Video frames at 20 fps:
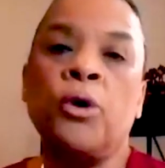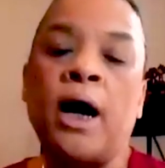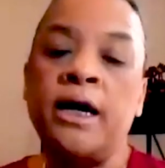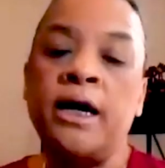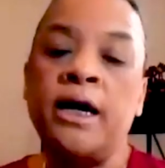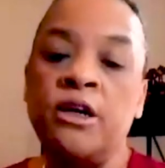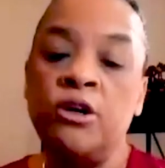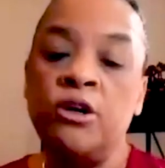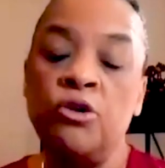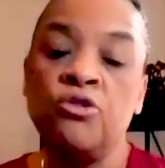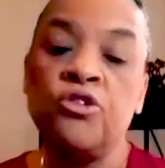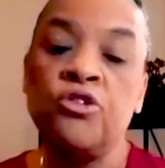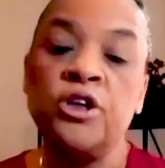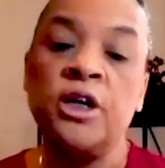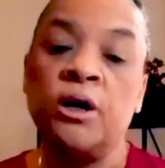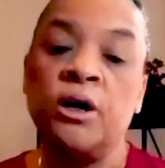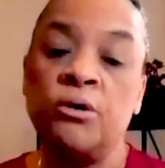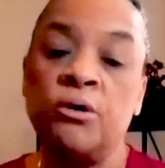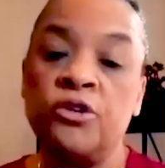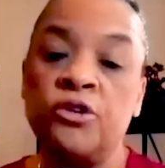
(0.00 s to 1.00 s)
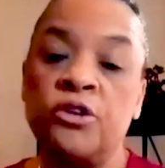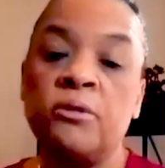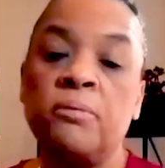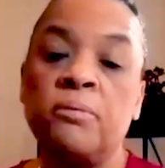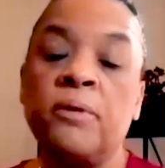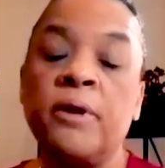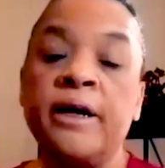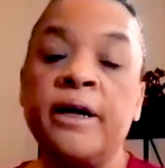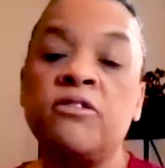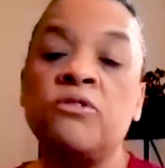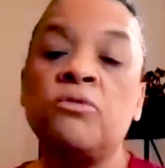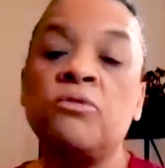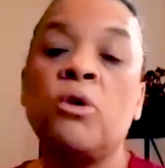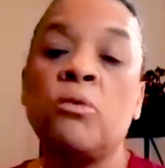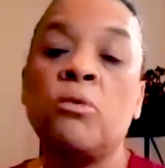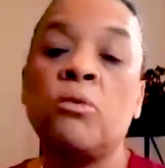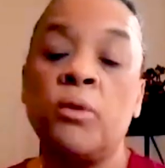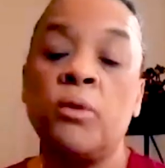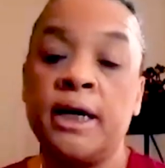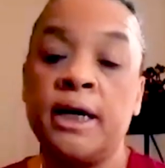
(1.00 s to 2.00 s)
I usually go to the place
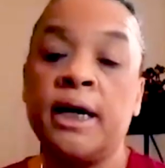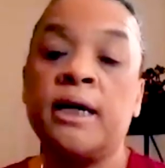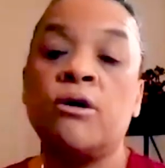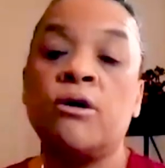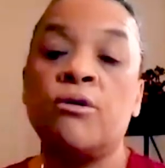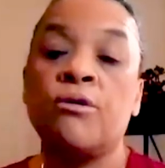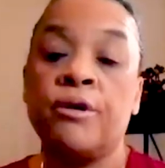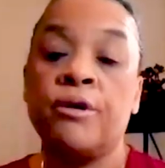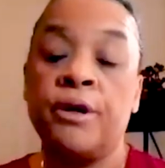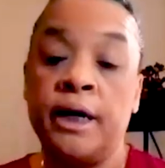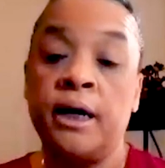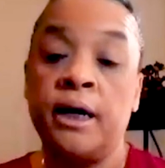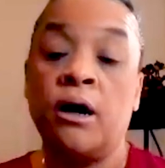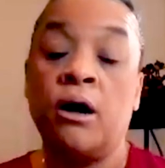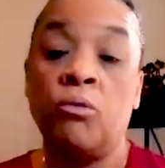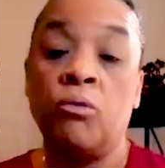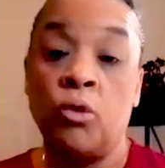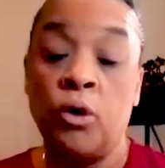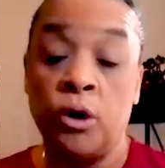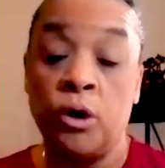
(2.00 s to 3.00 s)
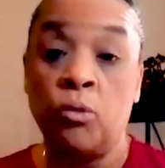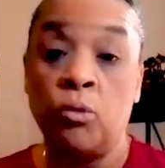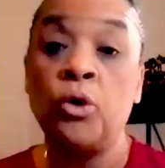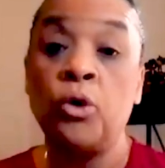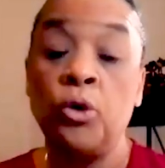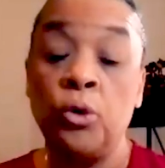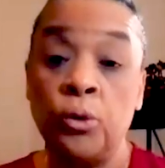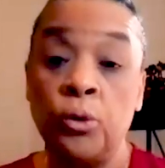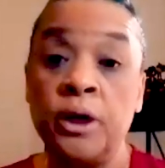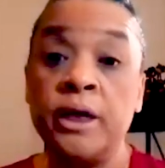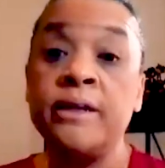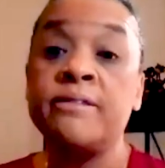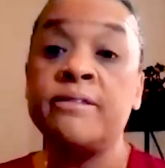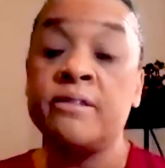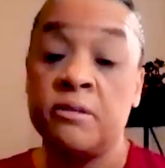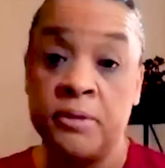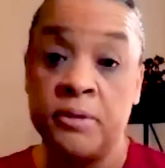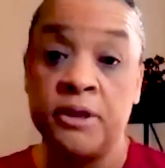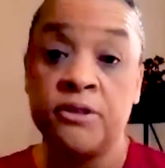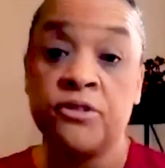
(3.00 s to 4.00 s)
where we can agree on what, who needs
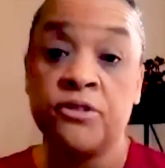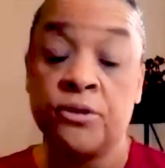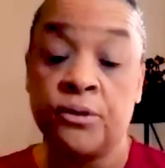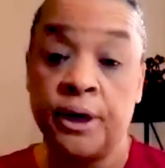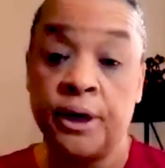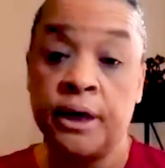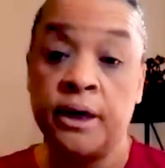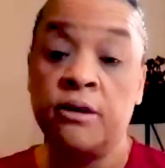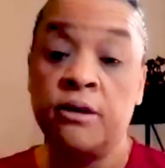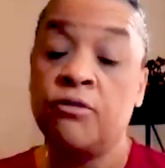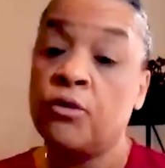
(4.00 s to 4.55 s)
to be screened.